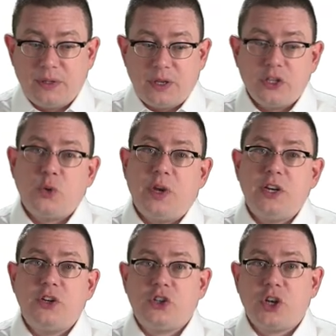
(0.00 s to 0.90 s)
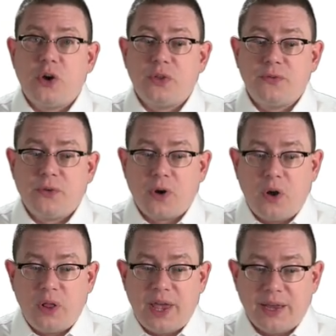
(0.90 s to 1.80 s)
So we need to show that for
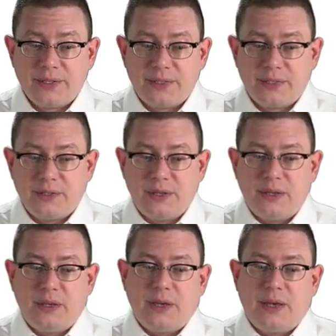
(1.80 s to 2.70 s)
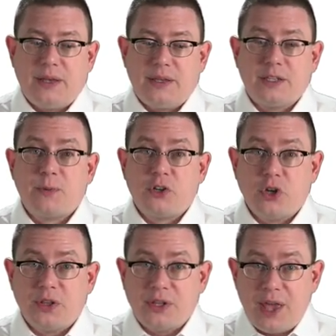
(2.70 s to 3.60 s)
all x, uh, the
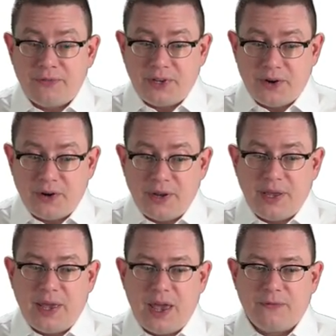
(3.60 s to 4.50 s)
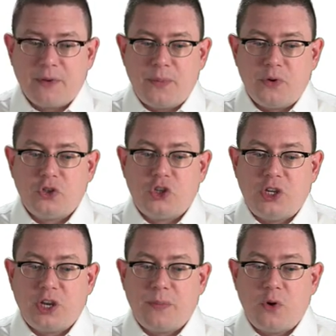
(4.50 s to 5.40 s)
expression on the left here f composed
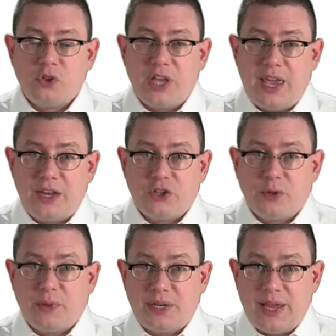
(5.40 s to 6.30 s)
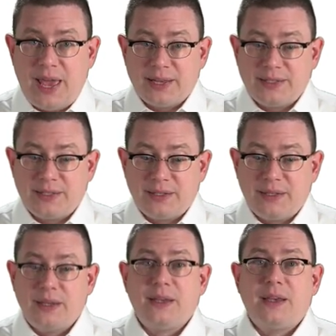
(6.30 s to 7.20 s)
g composed h applied to x
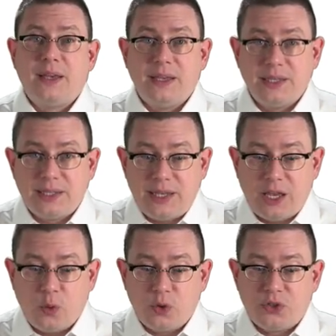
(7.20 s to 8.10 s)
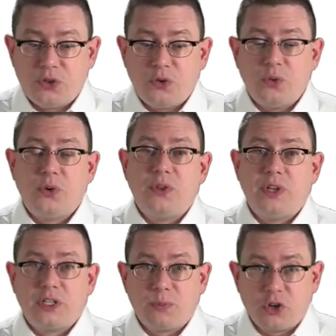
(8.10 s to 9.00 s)
is equal to
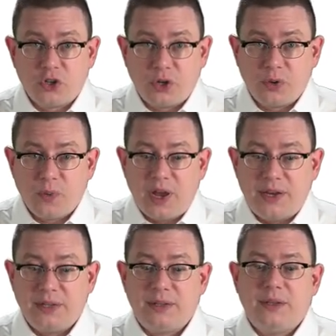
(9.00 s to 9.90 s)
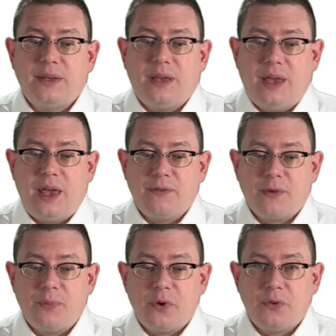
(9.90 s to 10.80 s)
the expression on the right, f
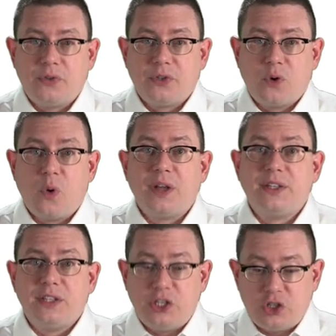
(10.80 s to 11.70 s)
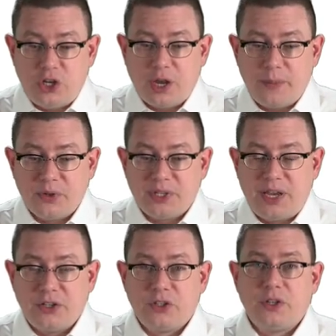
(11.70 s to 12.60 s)
composed quantity g composed
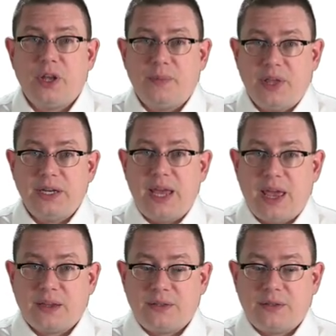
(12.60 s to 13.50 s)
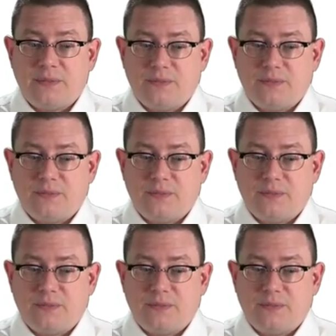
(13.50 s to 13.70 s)
h applied to x.